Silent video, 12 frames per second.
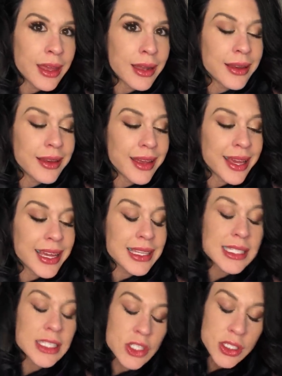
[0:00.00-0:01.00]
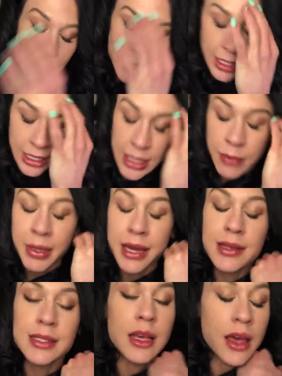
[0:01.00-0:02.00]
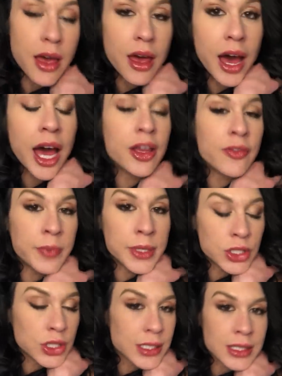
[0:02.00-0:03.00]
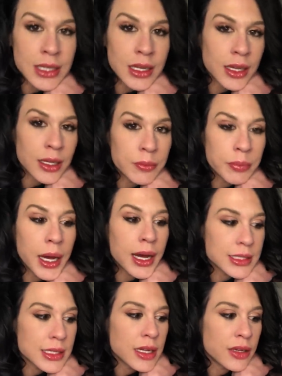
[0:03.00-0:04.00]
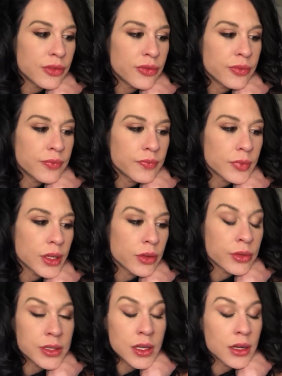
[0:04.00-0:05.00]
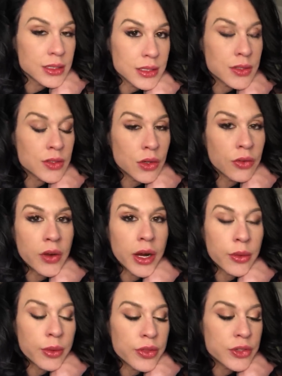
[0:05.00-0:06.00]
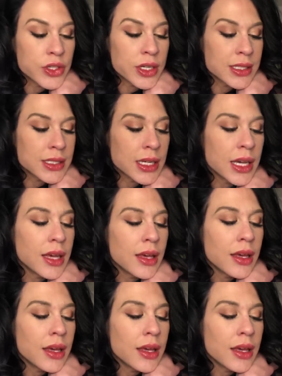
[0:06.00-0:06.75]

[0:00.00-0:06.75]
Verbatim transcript: And I guess that's just what it needed because I've been just getting positive results so far with just,